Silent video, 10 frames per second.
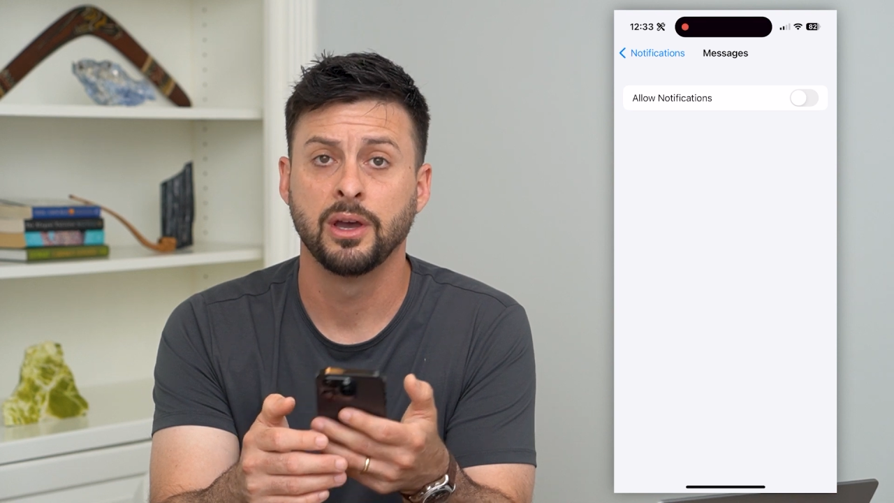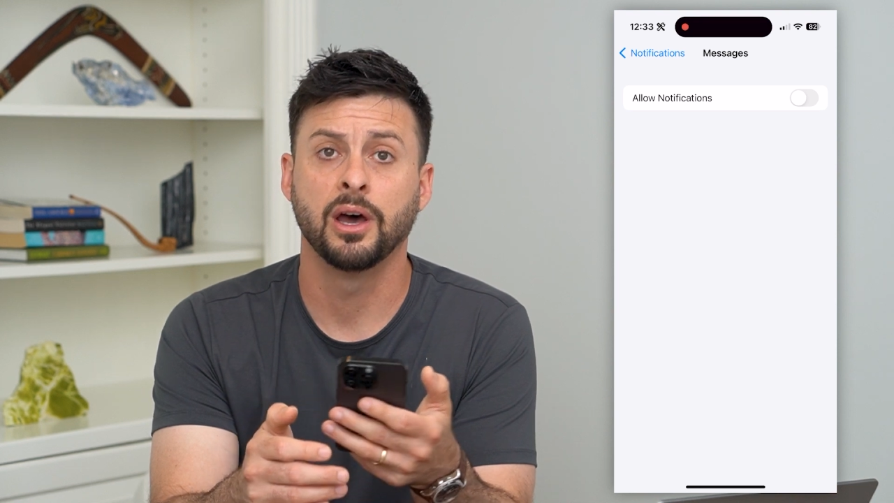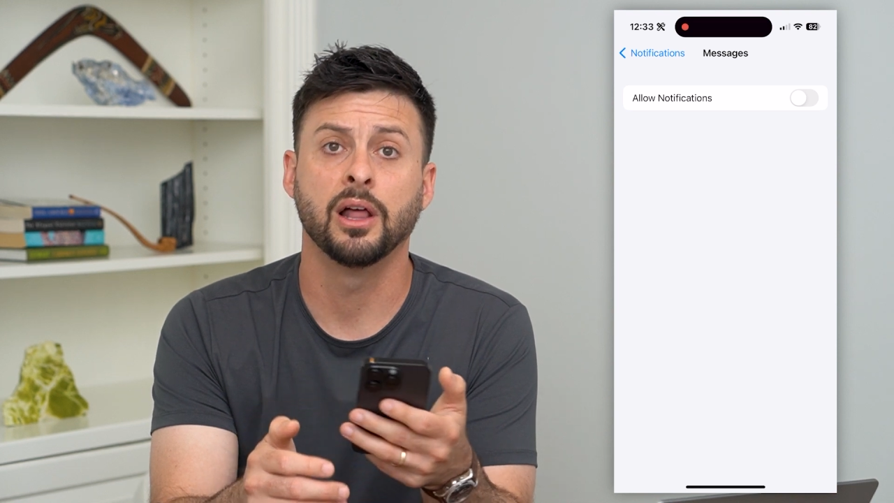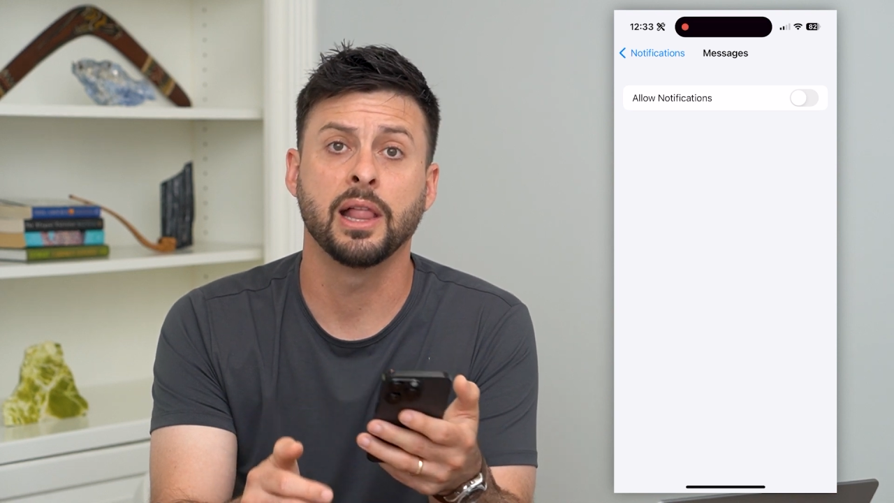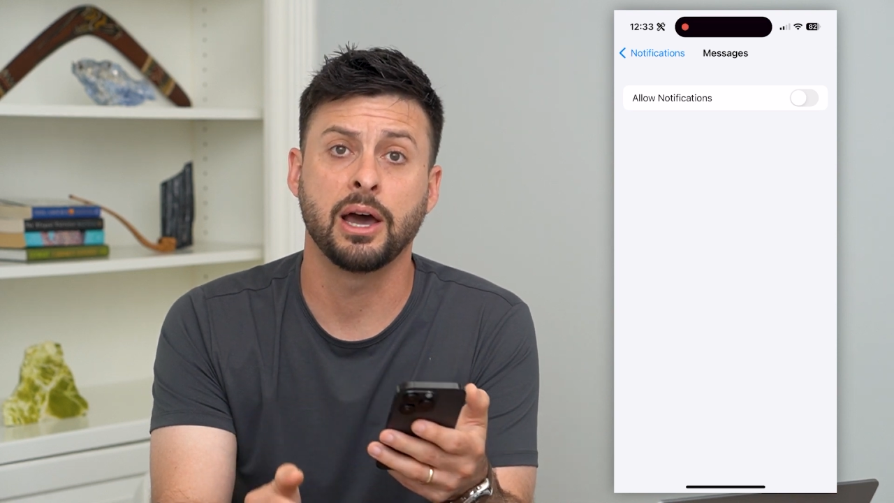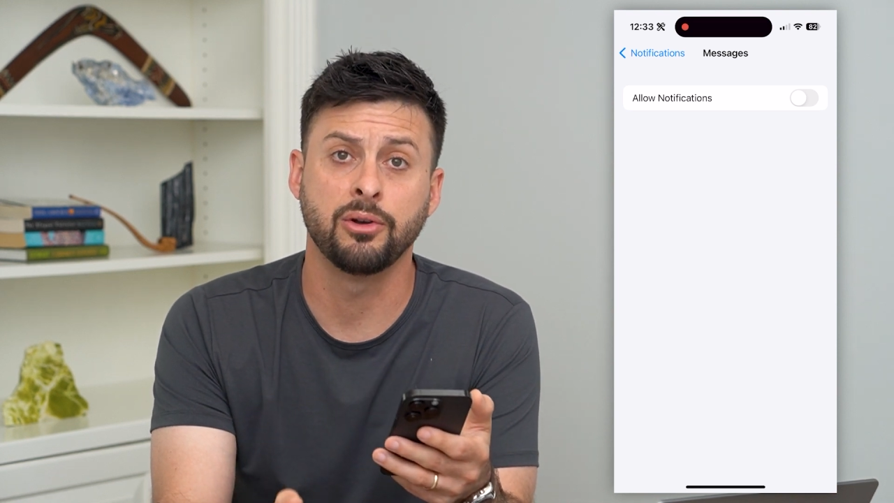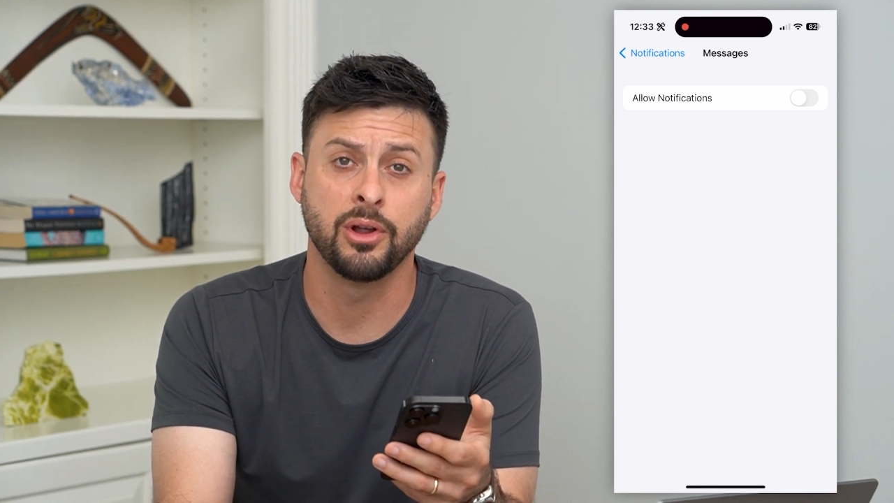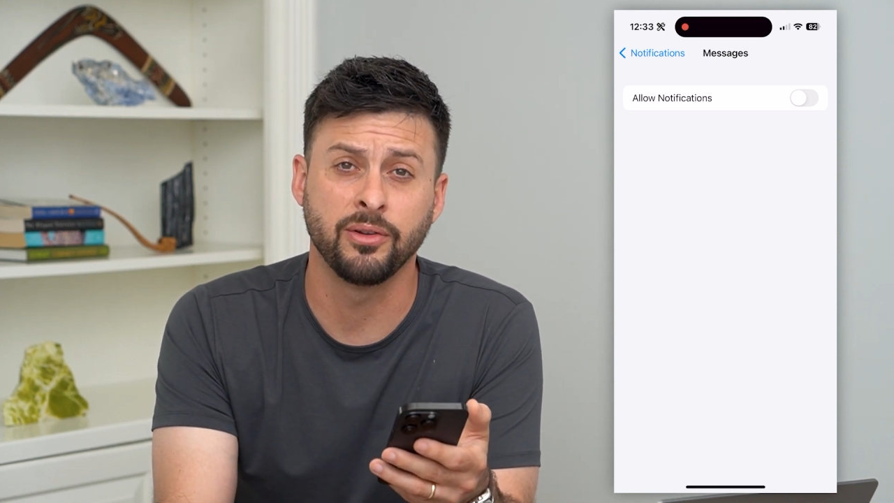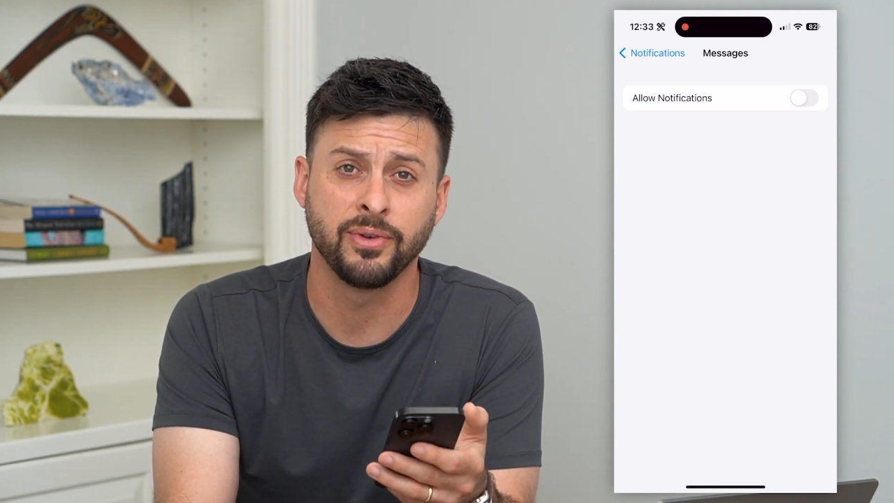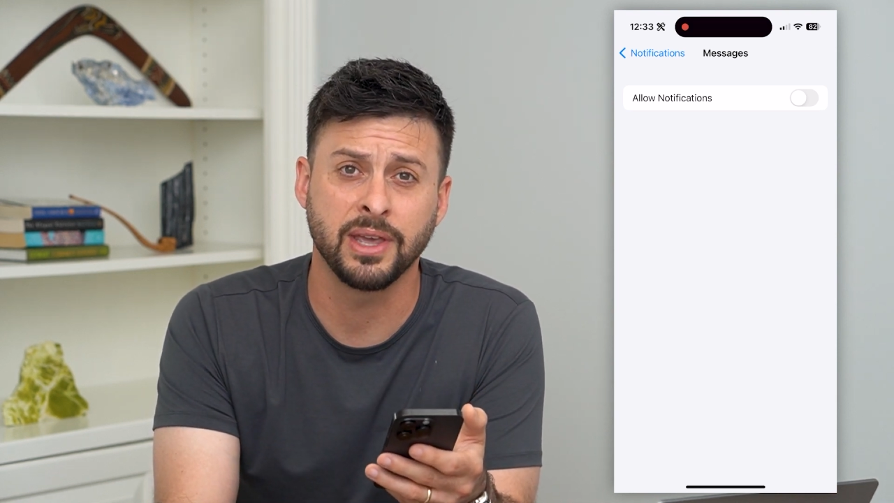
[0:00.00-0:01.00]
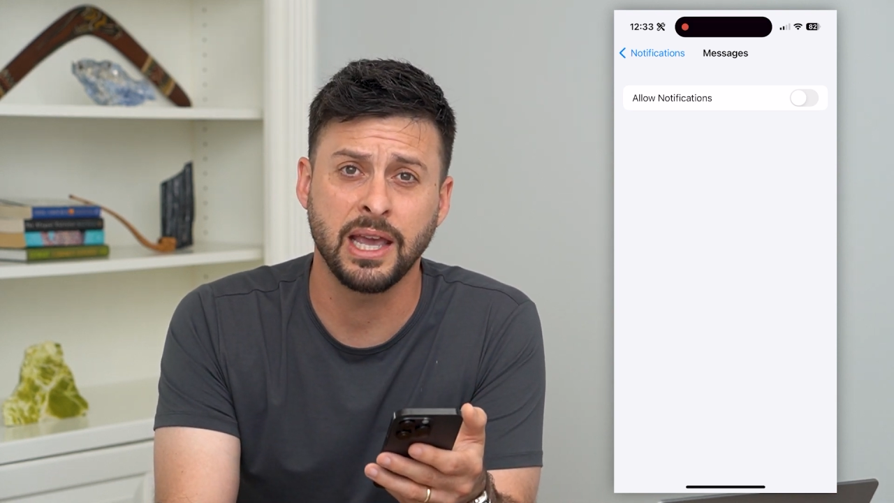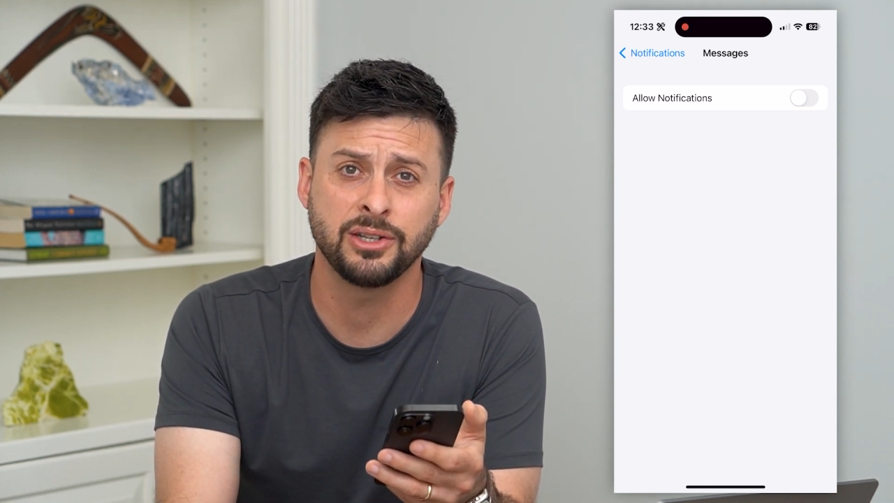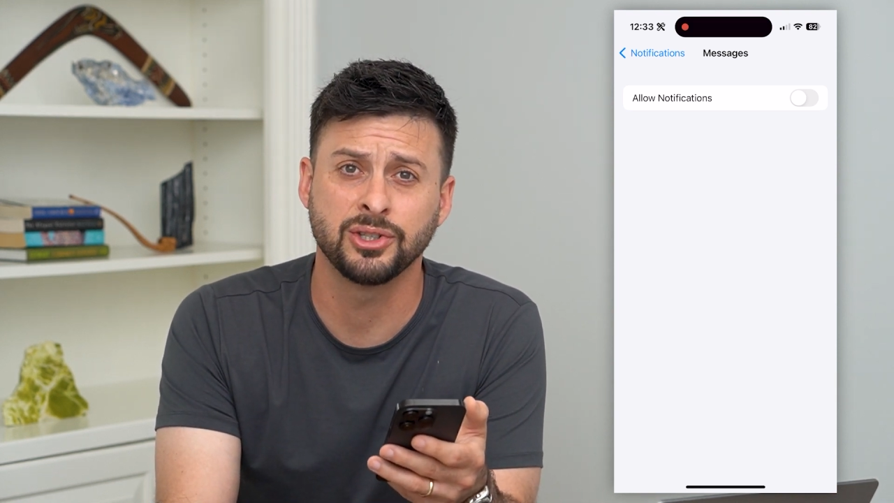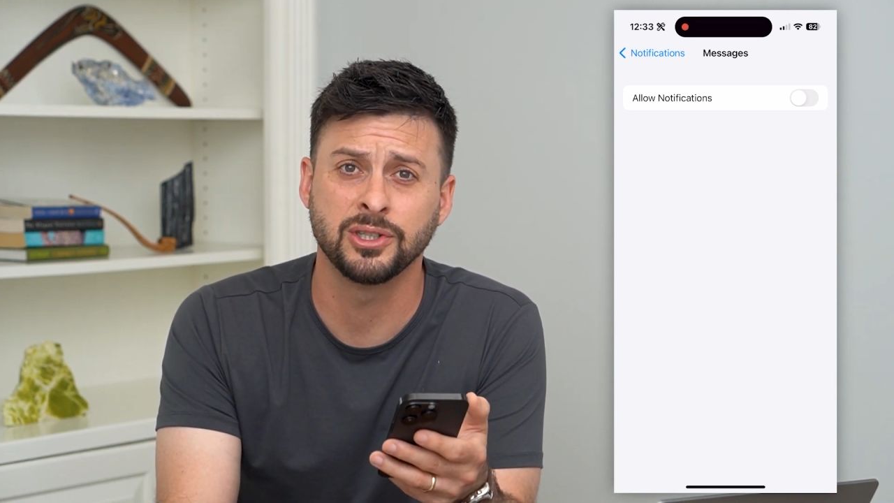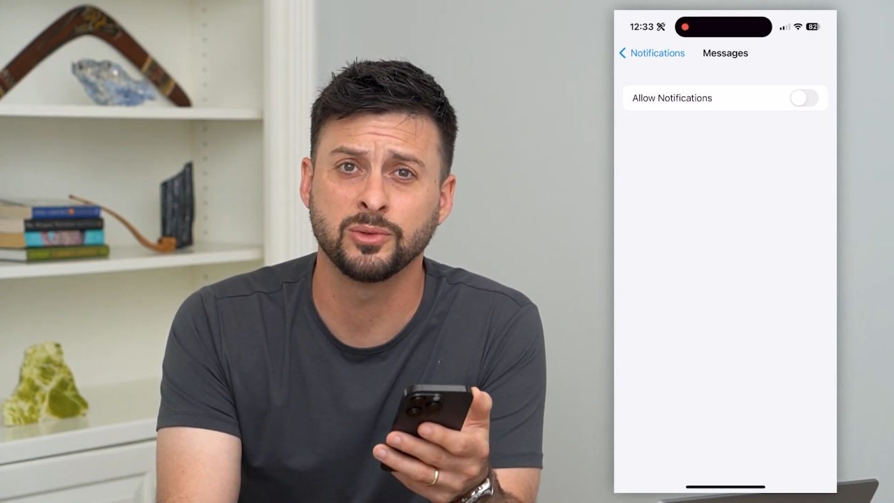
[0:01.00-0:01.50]
allow
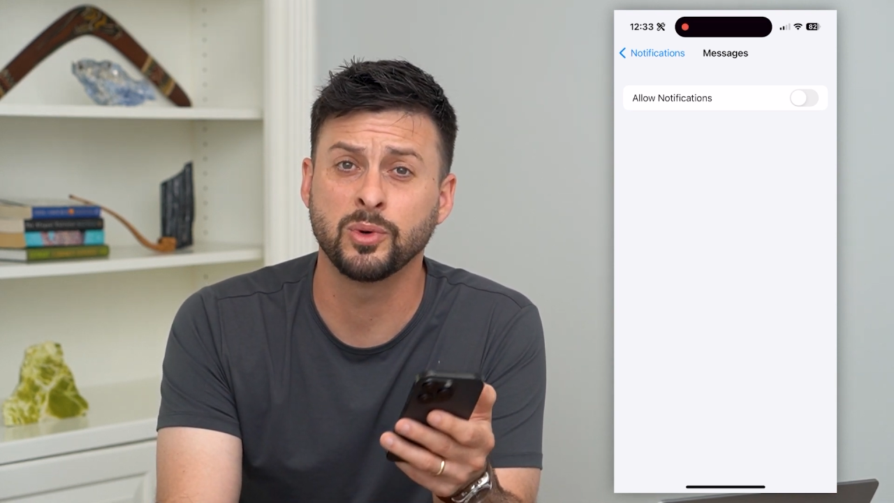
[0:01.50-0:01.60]
notifications,